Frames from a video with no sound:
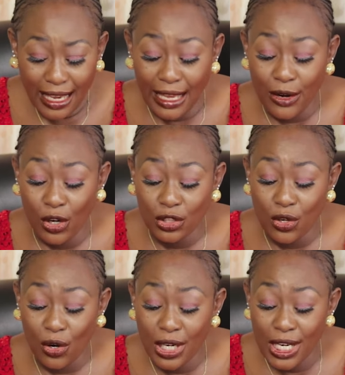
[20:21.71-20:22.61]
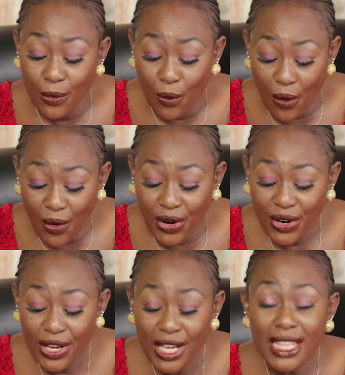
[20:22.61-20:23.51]
and not only
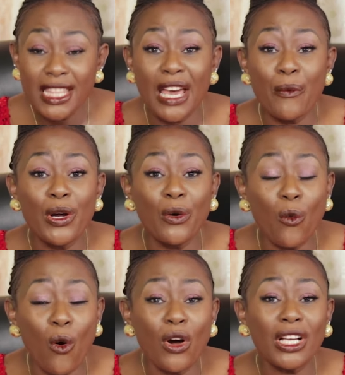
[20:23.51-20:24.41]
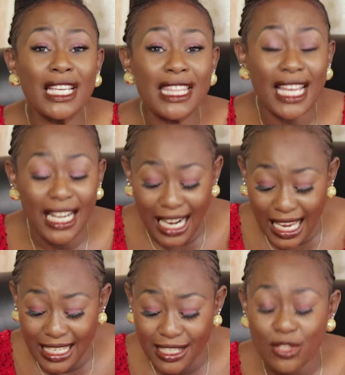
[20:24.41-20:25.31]
walk, they will walk in the
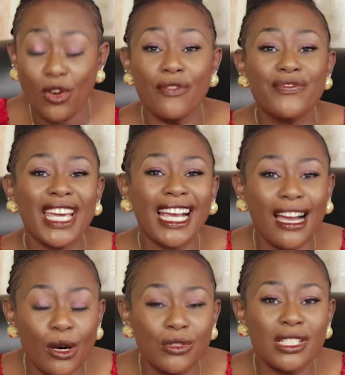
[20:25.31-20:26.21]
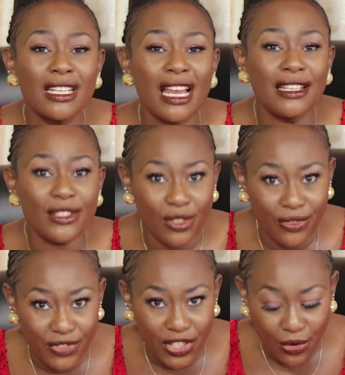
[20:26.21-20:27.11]
light of the countenance
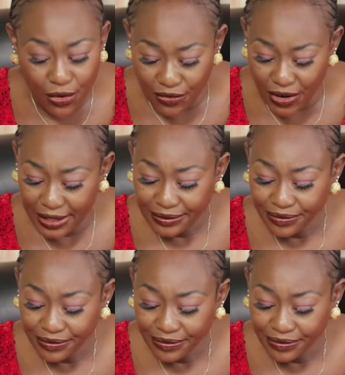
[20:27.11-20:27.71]
of Jehovah.